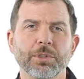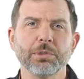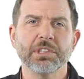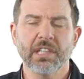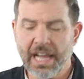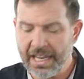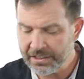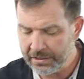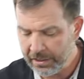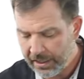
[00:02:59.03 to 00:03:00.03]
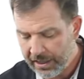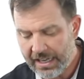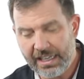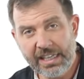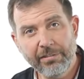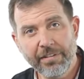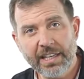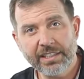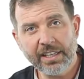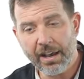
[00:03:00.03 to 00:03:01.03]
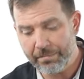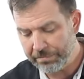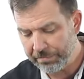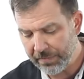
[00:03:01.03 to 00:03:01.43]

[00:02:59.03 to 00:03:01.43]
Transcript: 2 slots that need to face up.